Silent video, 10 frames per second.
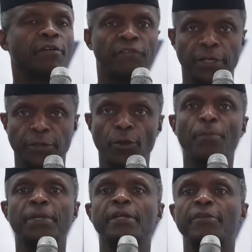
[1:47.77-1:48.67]

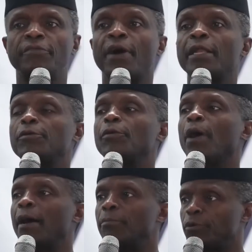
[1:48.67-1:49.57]
phenomenal
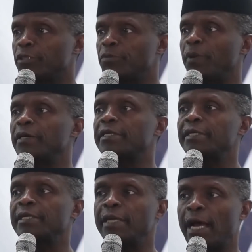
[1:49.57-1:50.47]
value and
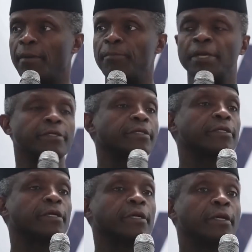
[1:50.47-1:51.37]
prosperity are built,
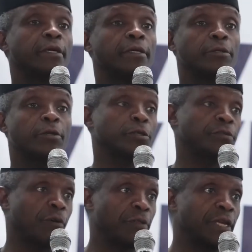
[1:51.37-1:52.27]
not
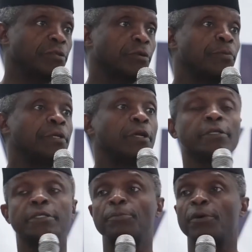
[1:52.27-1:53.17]
just for the
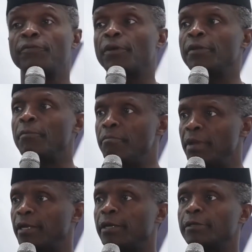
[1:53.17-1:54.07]
entrepreneurs, but for the
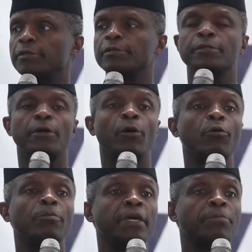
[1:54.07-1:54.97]
millions
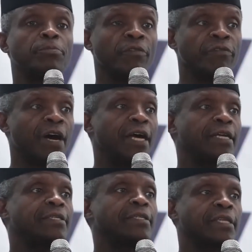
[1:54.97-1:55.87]
whom they
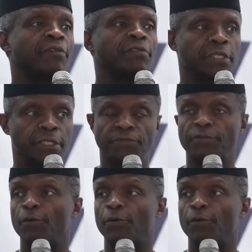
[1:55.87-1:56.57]
provide services